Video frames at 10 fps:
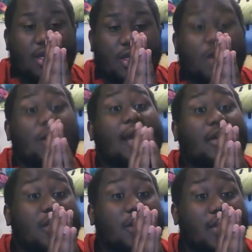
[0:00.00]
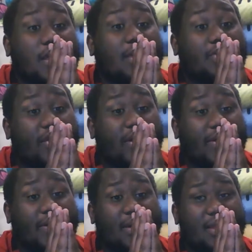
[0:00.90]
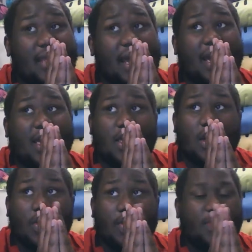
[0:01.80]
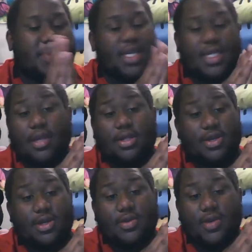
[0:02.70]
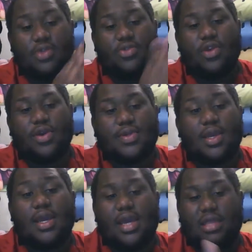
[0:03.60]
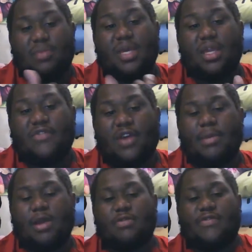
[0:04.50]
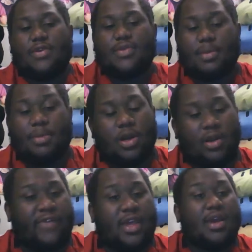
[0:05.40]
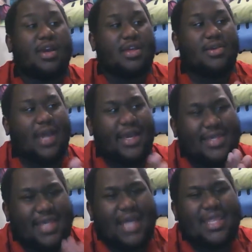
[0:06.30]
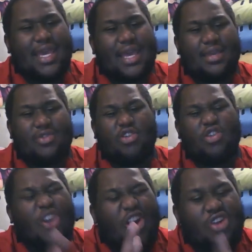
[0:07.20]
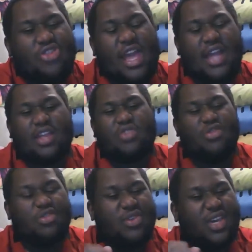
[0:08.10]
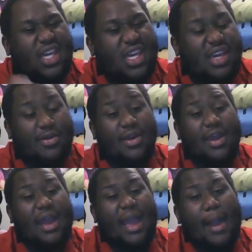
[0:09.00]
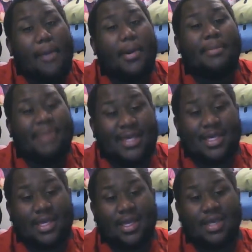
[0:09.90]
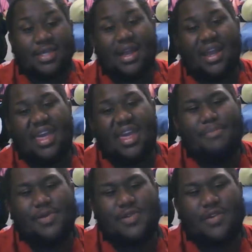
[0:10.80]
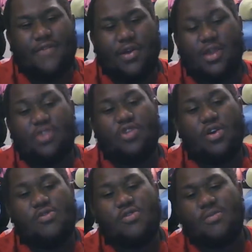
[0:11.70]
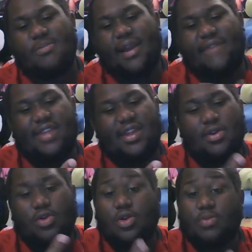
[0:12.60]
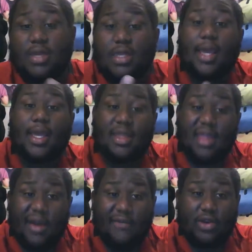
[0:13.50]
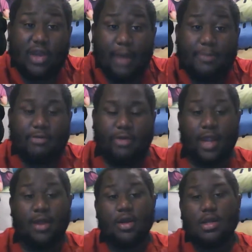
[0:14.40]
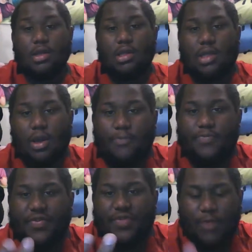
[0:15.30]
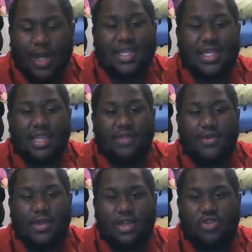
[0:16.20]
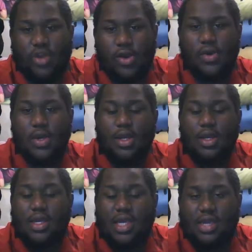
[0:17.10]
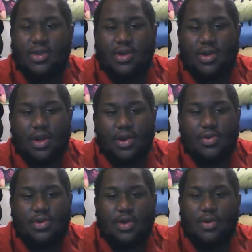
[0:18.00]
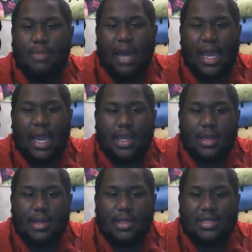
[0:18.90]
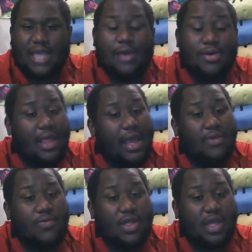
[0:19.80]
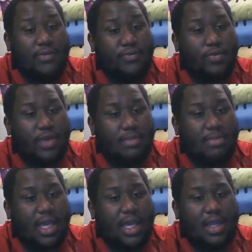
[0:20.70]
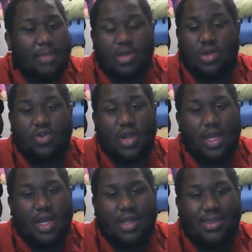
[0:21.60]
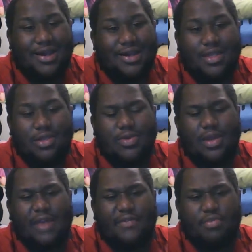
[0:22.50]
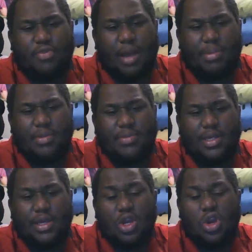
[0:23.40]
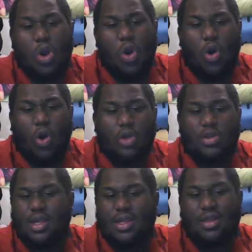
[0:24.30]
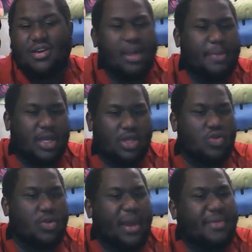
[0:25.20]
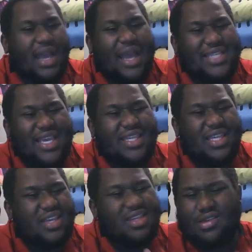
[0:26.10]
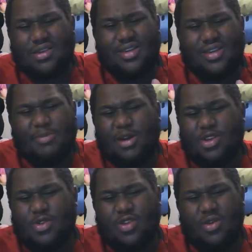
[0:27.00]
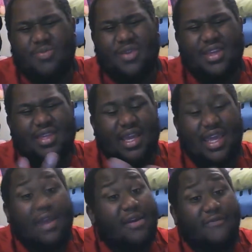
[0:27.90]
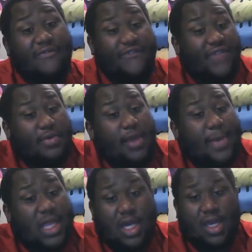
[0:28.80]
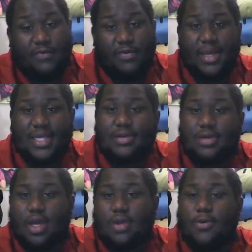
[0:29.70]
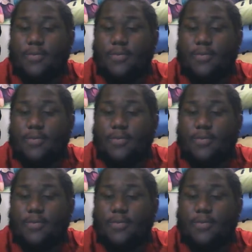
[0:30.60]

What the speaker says: You guys heard the intro that I show you, because I show you intros at the beginning of all my reviews, a part of it. You guys saw that intro, you heard that intro, you hear how amazing it is. Now, I can't post a full intro, or my video could be taken down for copyright. So, if you want to see the full intro, either go to my SoundCloud, which I've remade, I'm just trying to log into it, having problems, or just look it up on YouTube. I would highly suggest just looking it up on YouTube, because I can't figure out my login for my SoundCloud.